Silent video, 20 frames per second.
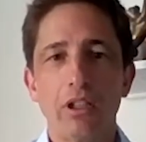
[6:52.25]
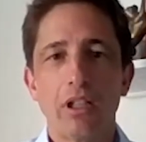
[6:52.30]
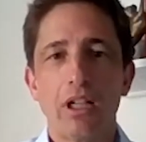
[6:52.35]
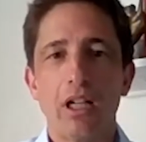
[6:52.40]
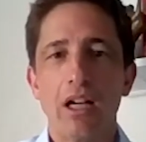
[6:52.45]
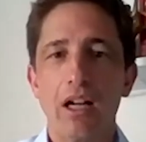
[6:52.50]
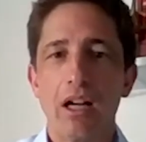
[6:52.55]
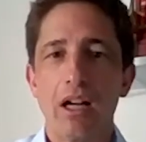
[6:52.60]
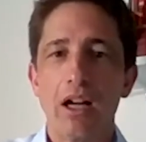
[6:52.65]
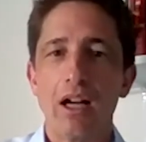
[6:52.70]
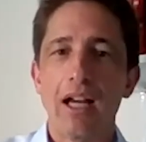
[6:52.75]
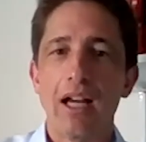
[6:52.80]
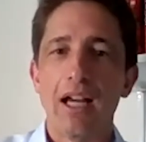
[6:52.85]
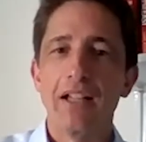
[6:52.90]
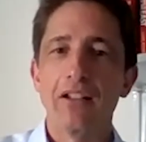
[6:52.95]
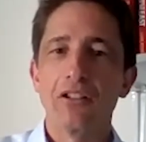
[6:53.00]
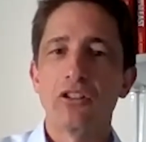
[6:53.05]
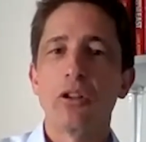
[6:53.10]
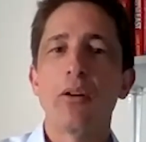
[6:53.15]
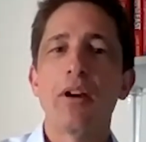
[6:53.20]

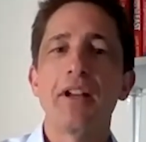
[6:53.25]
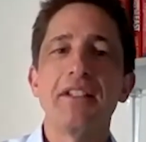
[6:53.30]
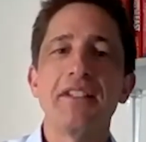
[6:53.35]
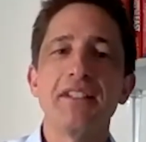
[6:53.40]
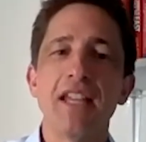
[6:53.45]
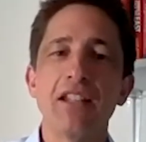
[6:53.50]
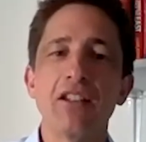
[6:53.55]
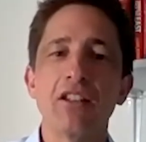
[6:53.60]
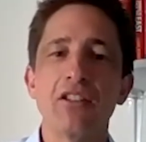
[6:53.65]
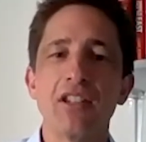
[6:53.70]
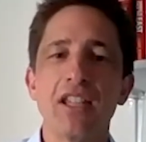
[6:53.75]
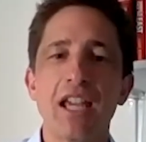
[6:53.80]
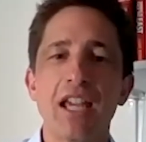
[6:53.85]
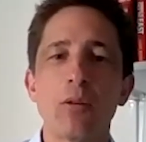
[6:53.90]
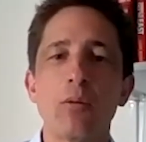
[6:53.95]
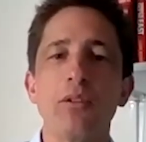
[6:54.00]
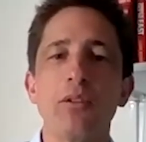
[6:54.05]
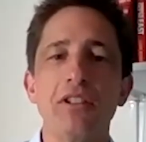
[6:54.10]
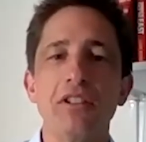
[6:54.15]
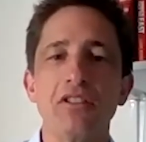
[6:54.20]
And so I'd say that the
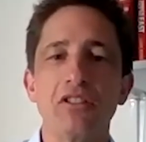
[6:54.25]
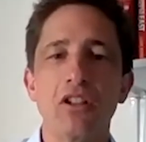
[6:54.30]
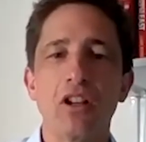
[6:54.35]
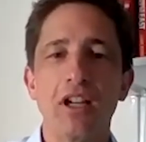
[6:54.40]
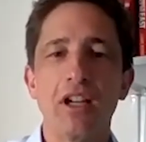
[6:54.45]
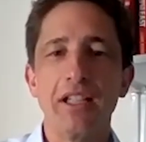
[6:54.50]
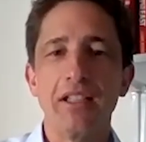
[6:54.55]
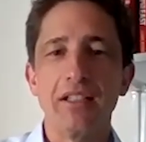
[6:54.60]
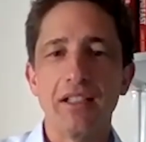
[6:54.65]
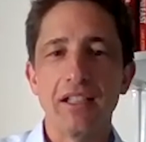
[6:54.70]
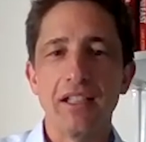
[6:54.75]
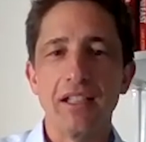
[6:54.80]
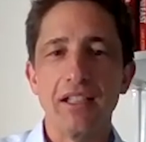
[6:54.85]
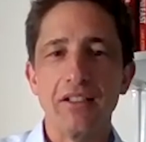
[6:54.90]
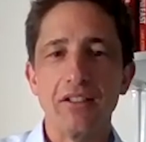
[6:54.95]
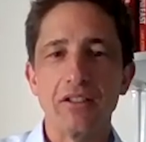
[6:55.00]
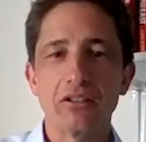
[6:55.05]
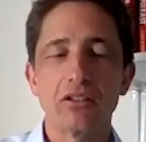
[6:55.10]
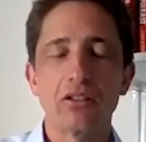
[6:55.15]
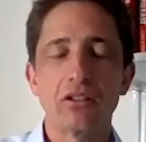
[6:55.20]
equity side
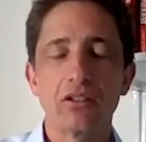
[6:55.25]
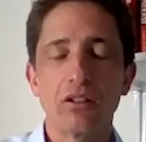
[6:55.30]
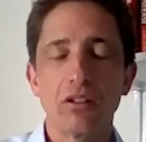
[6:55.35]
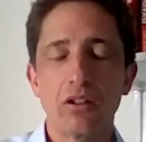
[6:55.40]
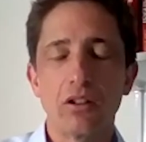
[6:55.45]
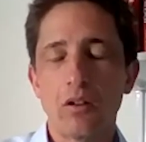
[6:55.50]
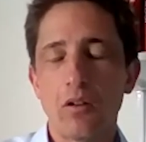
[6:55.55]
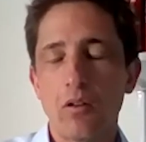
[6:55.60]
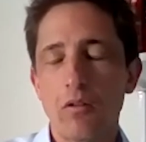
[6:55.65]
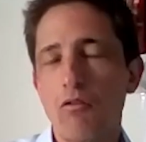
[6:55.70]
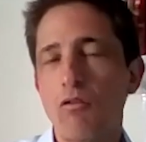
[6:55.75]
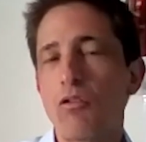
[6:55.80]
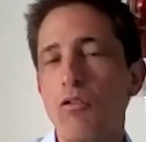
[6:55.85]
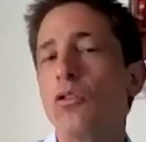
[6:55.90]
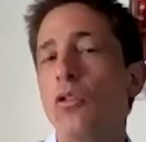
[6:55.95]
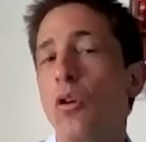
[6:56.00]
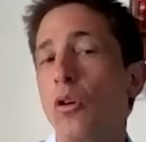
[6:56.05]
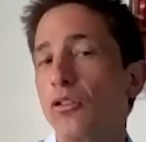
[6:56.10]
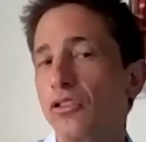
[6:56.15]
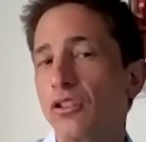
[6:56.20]
is
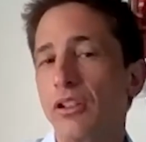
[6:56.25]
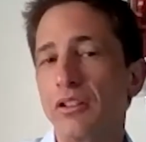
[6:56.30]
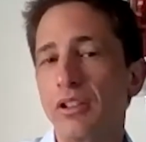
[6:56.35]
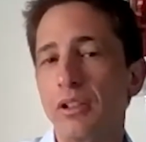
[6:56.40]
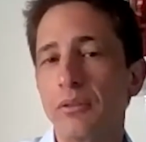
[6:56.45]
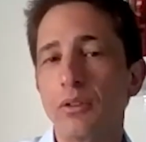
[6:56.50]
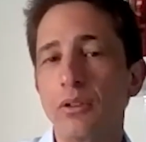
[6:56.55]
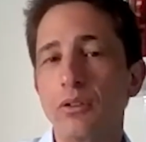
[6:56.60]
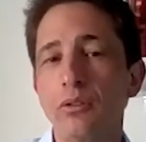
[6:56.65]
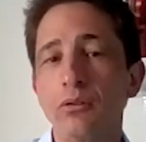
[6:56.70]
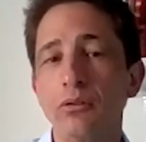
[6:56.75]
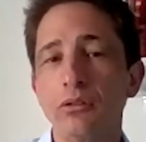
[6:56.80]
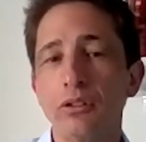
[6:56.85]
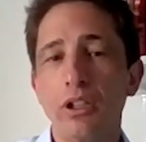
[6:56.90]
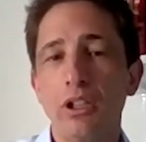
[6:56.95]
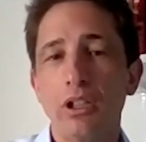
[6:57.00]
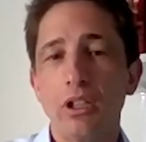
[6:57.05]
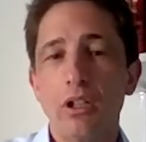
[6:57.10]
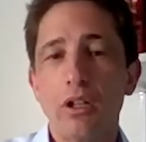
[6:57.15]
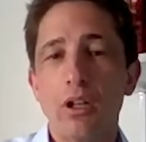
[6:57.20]
not so difficult.
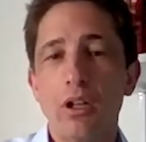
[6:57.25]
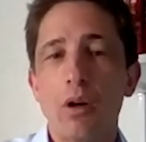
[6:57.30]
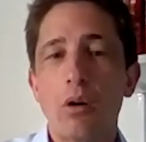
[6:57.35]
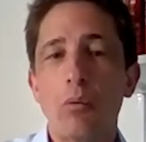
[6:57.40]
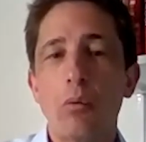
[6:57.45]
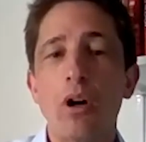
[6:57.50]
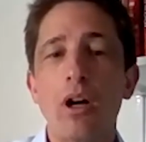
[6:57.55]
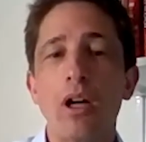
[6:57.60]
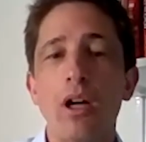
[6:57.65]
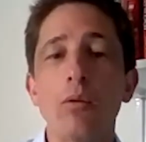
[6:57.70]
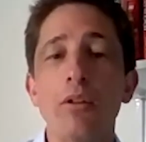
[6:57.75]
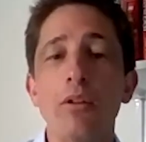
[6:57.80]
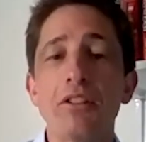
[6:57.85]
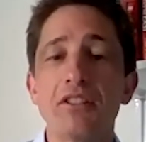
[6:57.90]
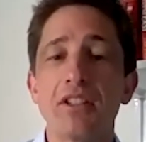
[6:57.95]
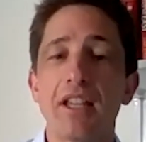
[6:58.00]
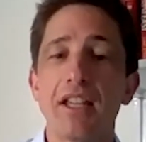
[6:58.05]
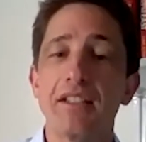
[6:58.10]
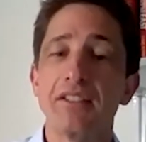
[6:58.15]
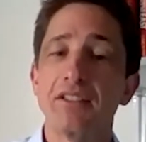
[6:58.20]
What I would
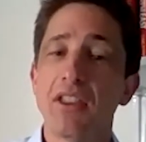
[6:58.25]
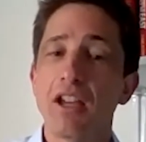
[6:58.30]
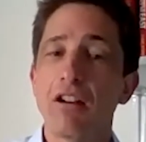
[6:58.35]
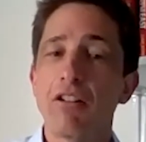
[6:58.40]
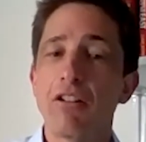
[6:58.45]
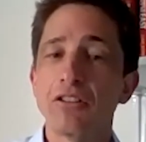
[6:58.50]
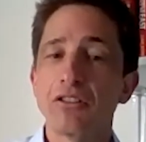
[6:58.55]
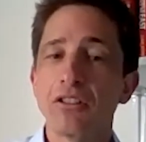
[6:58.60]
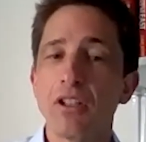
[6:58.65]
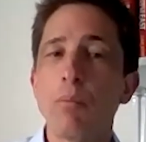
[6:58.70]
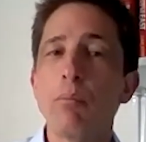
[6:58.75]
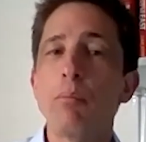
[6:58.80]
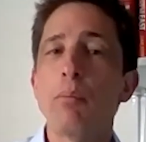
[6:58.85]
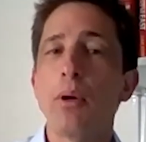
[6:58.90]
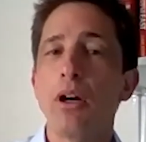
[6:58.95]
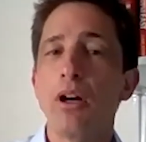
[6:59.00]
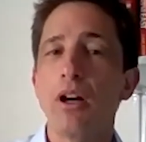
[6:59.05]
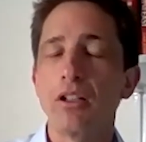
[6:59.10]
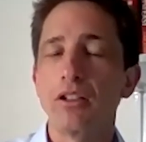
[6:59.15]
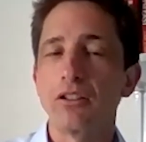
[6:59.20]
say is there are some
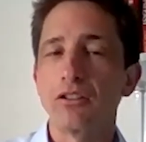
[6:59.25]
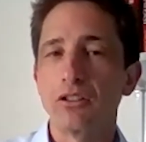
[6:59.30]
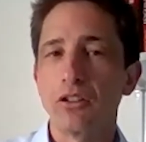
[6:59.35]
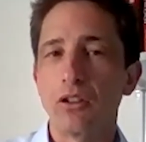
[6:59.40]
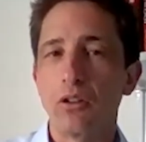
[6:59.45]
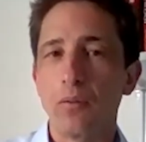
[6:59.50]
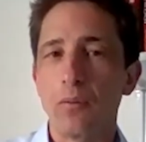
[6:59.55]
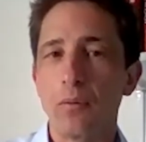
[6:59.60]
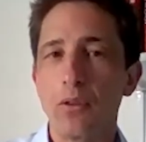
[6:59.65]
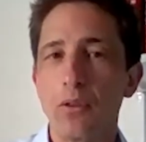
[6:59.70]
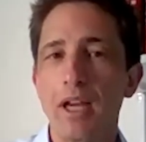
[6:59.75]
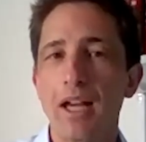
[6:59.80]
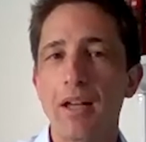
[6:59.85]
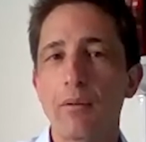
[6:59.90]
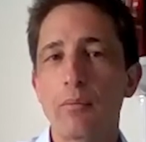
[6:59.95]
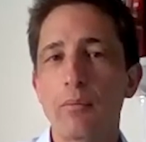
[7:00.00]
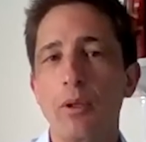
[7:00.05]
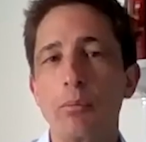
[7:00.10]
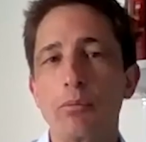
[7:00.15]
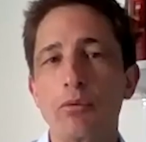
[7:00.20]
parts of
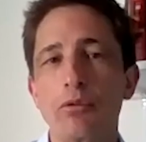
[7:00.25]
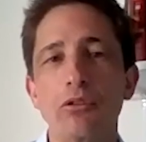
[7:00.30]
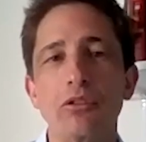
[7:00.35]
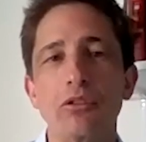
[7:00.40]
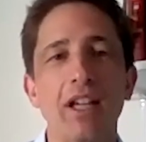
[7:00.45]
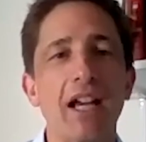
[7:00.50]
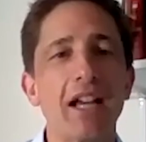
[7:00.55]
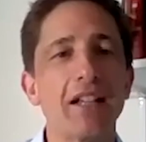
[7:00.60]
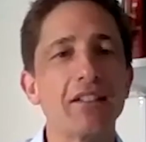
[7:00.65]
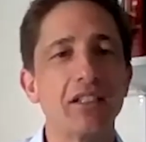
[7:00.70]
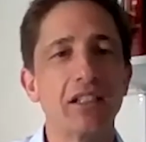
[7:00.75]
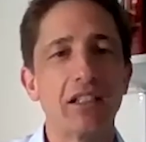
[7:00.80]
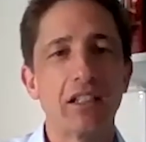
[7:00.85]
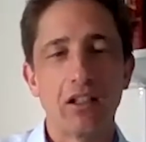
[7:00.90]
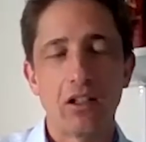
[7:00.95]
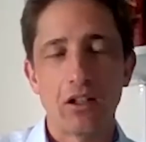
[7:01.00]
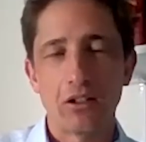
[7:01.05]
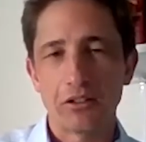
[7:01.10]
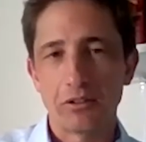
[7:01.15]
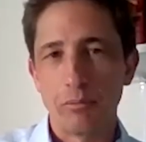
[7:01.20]
the broader asset
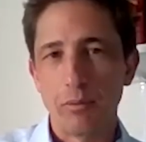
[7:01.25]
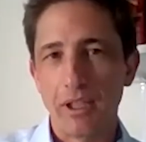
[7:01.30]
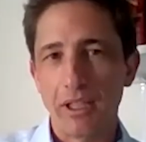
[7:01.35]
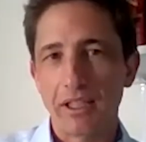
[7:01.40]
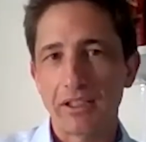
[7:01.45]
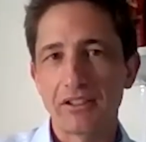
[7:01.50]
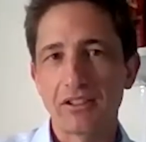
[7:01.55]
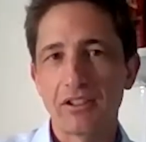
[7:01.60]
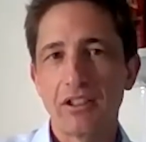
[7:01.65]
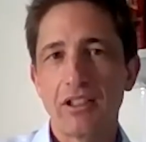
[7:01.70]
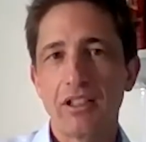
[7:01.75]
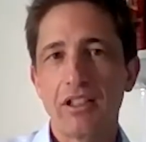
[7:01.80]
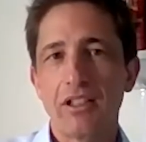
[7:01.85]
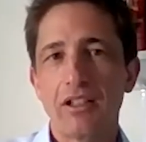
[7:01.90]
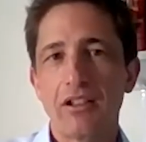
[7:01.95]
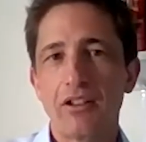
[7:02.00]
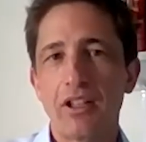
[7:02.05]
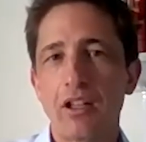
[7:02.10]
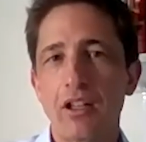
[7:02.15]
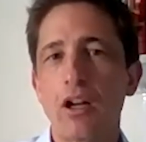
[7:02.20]
class mix
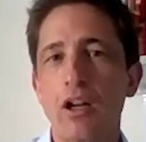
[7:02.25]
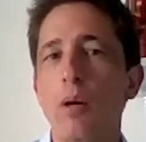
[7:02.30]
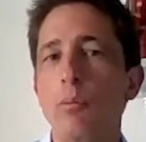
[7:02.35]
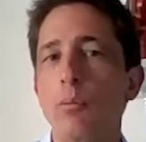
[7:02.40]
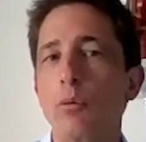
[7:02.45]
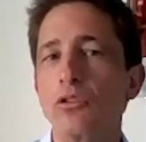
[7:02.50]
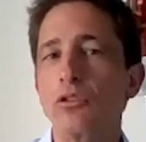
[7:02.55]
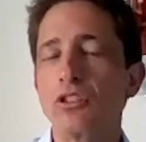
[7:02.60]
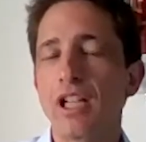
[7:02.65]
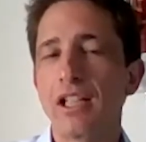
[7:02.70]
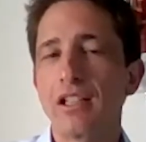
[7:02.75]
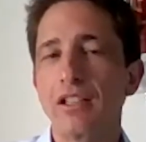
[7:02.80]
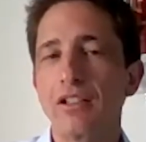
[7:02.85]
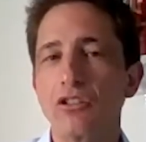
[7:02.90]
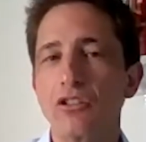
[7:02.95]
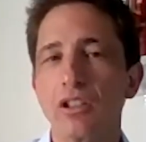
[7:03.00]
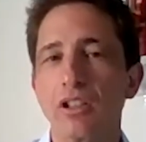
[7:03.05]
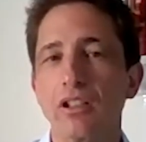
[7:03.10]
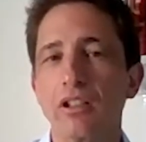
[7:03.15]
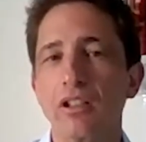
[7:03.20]
that are more
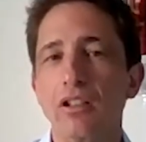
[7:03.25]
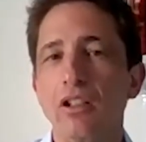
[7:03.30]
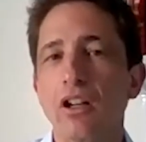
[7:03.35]
challenging.